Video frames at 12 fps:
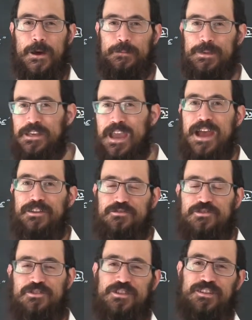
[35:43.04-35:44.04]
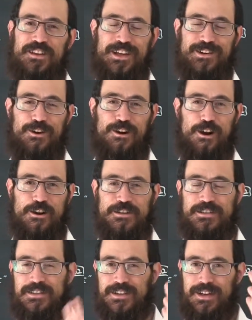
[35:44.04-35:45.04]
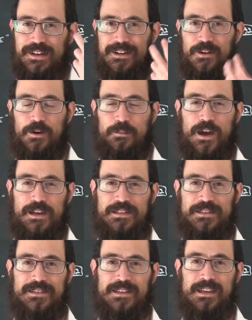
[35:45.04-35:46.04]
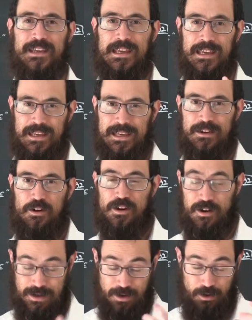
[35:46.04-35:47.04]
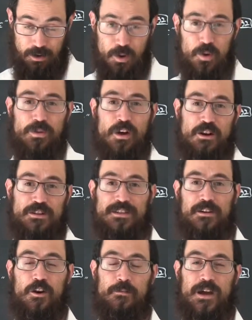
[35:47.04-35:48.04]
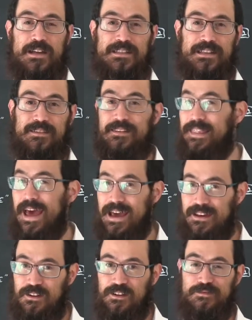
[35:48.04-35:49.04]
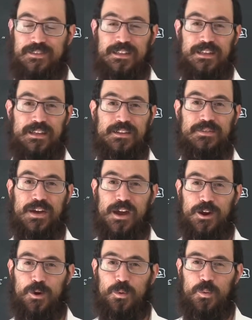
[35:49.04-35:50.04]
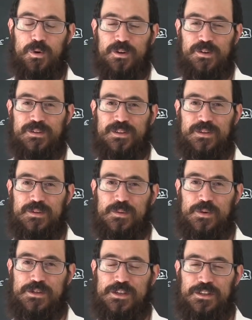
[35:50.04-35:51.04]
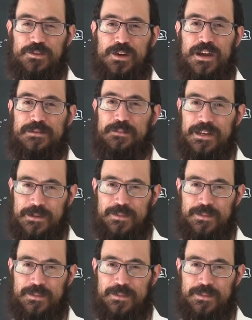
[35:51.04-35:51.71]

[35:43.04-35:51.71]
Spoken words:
be etched in our hearts and in our minds, in our own hearts and our minds, and that of the entire world. Wishing you guys many